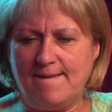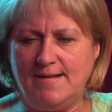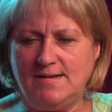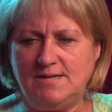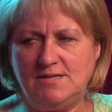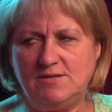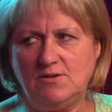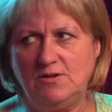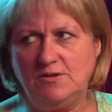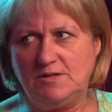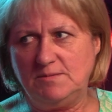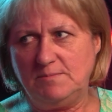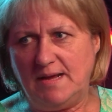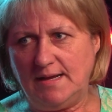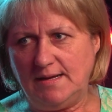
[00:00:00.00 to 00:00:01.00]
she sort of looked
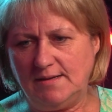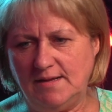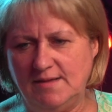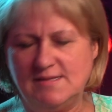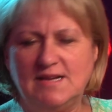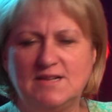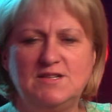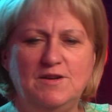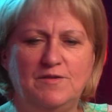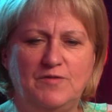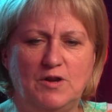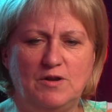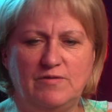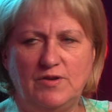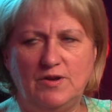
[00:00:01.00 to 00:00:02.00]
at me, and there's actually a
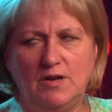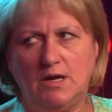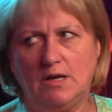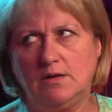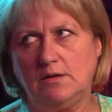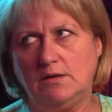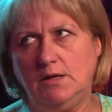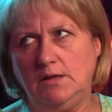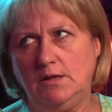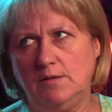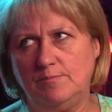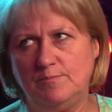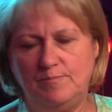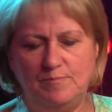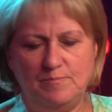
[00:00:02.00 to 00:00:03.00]
photo of her like in the
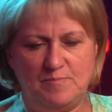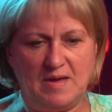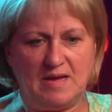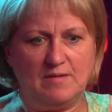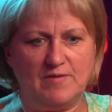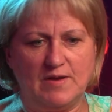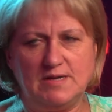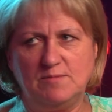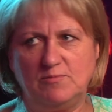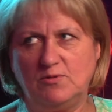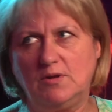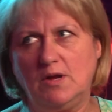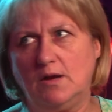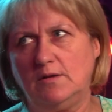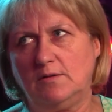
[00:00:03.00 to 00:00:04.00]
big Evita
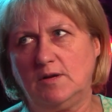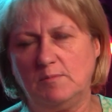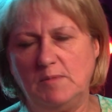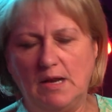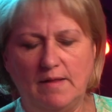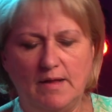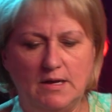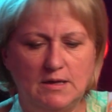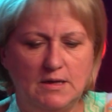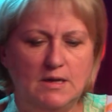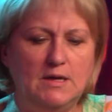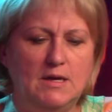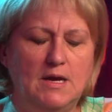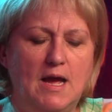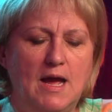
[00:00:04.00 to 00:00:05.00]
book looking at me like
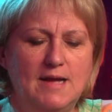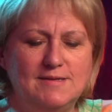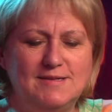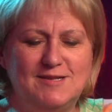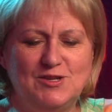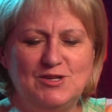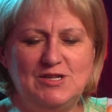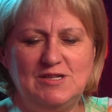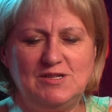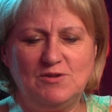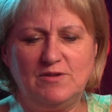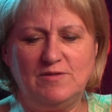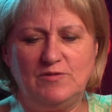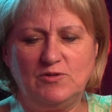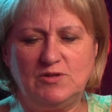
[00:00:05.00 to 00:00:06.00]
that. Yeah. And so she sort
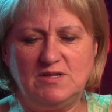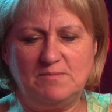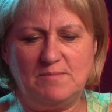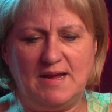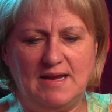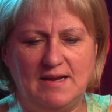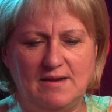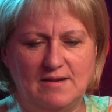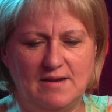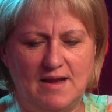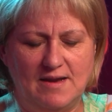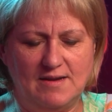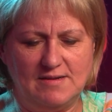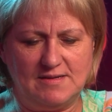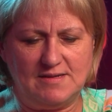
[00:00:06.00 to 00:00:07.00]
of looked at me
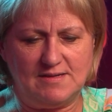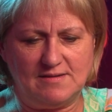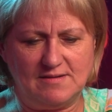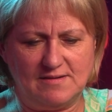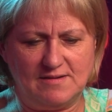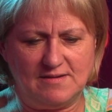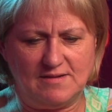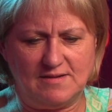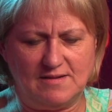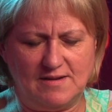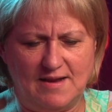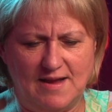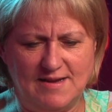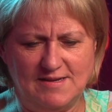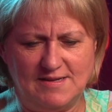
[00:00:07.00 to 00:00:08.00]
and
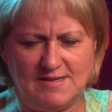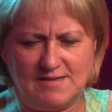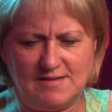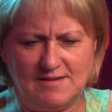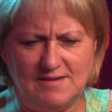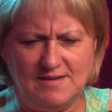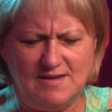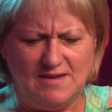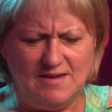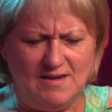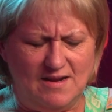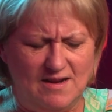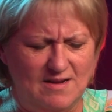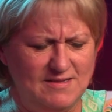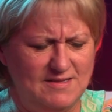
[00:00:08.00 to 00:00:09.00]

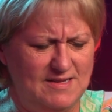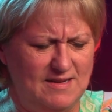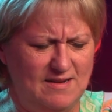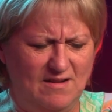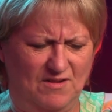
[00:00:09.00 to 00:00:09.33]
I said, oh,